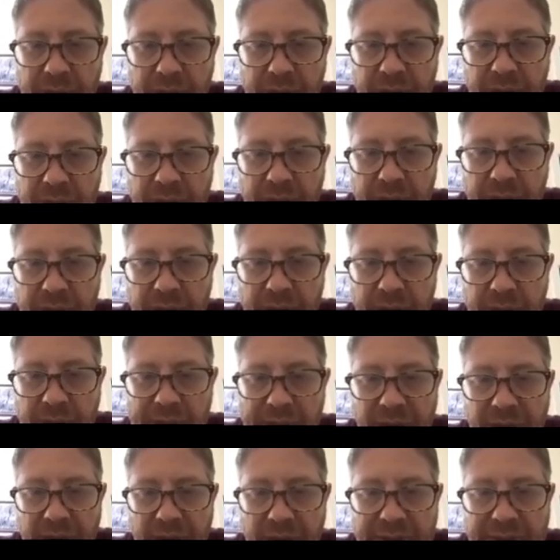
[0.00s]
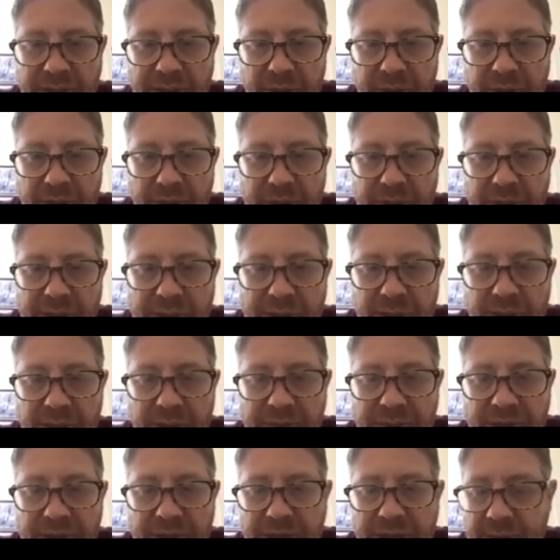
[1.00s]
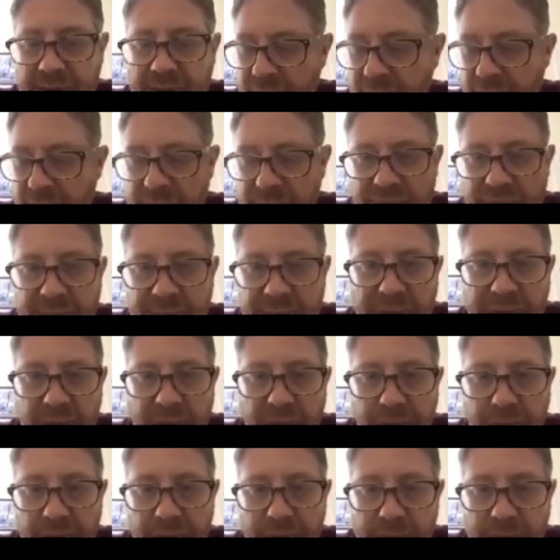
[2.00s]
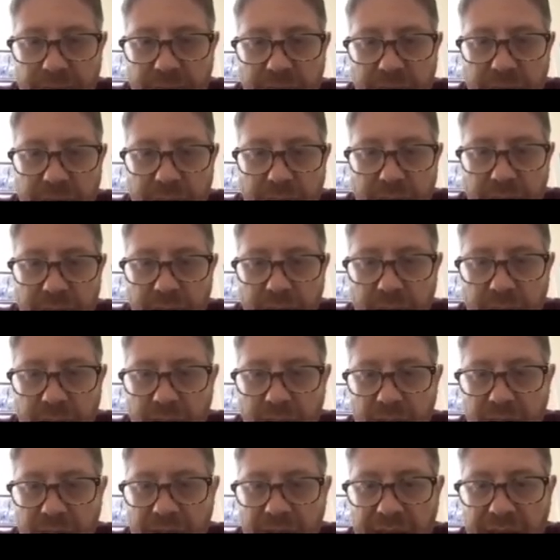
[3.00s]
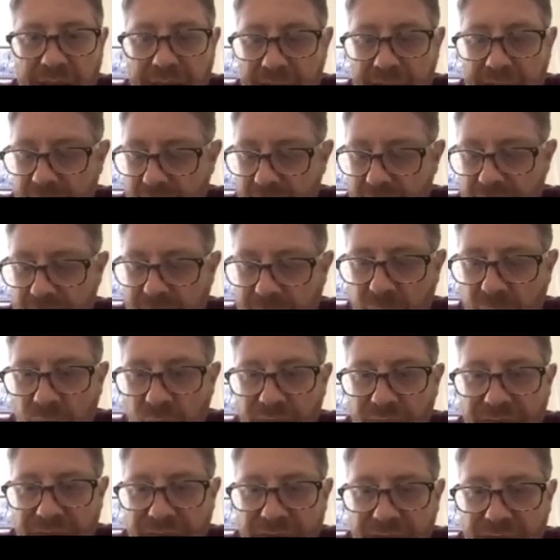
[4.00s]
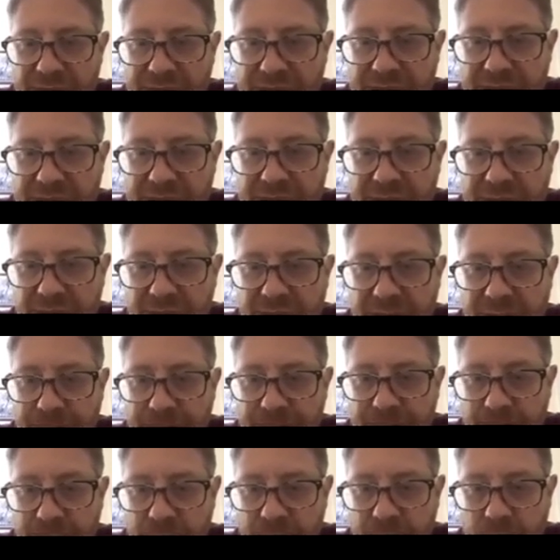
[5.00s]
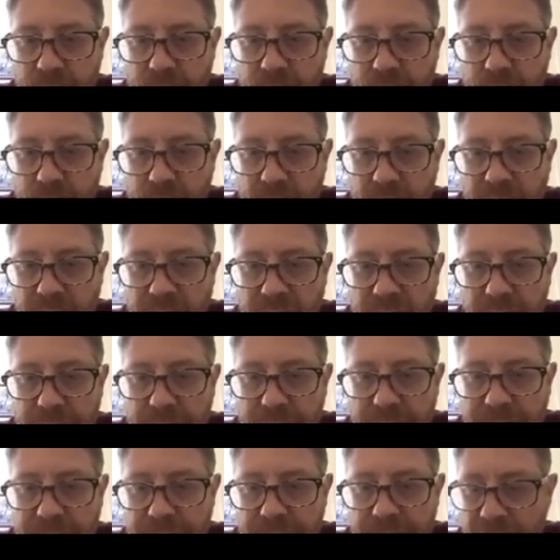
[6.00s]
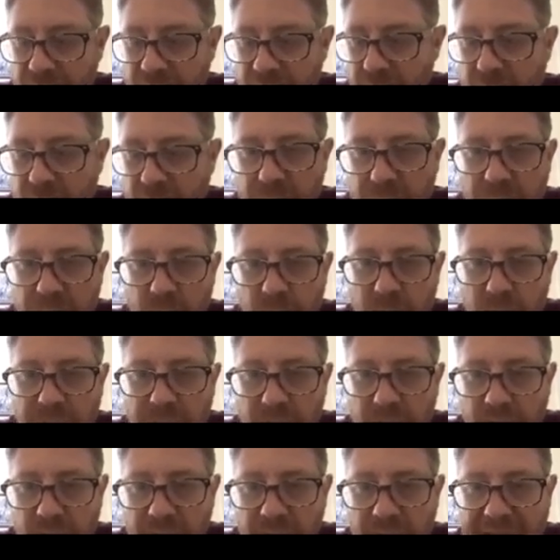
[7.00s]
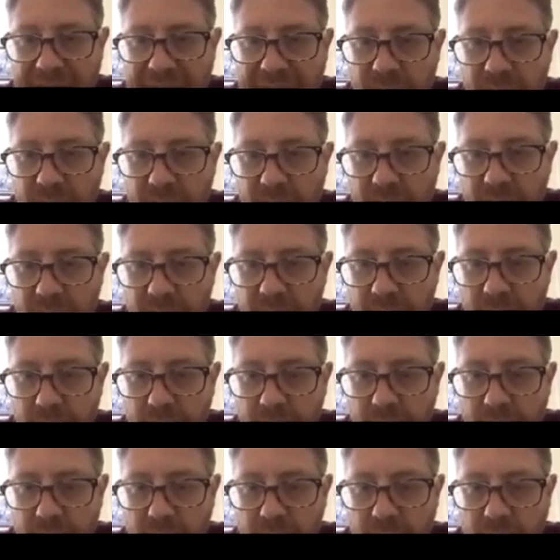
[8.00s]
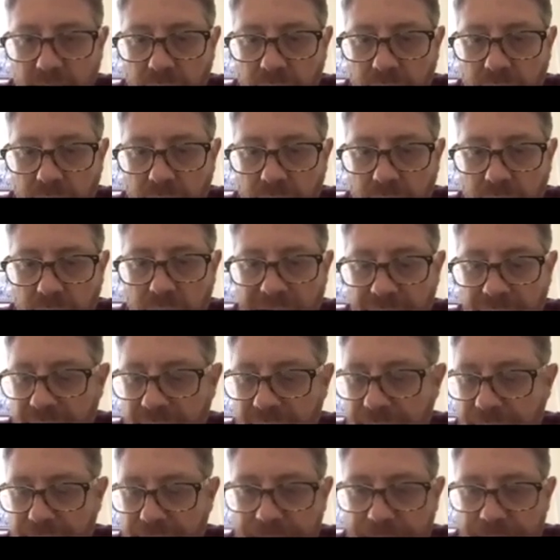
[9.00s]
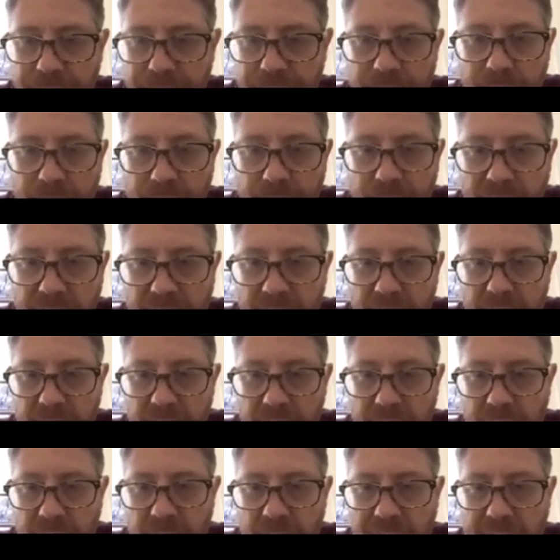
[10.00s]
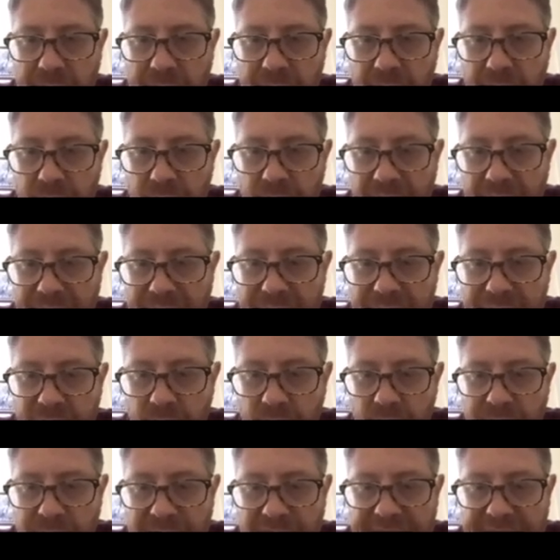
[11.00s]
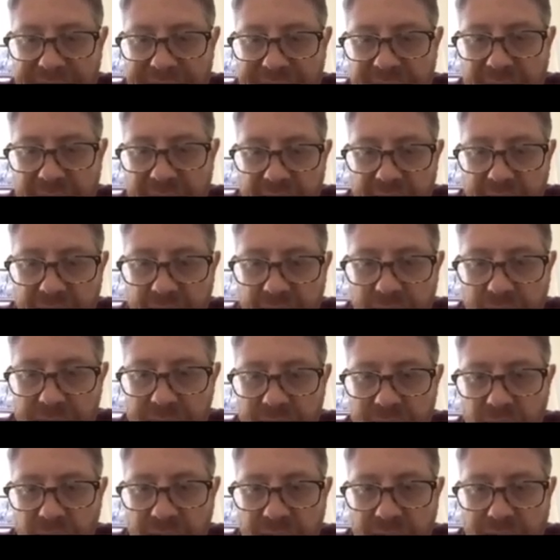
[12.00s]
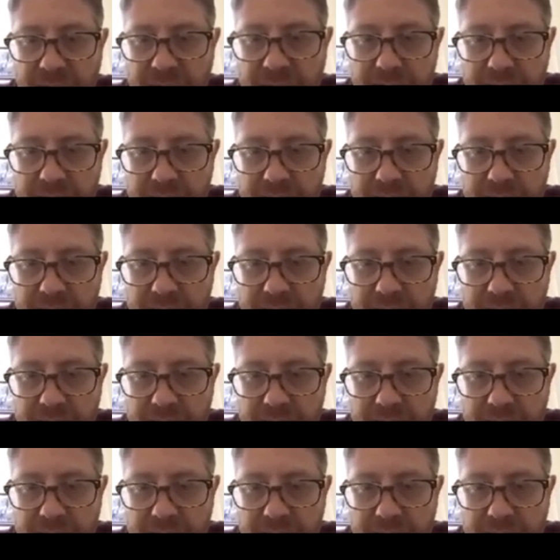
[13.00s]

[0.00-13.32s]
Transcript: And there's a high-grade stenosis here of the anterior tibial, and pore filling distally right here with a collateral going around it. And we angioplasty it, and it looks great.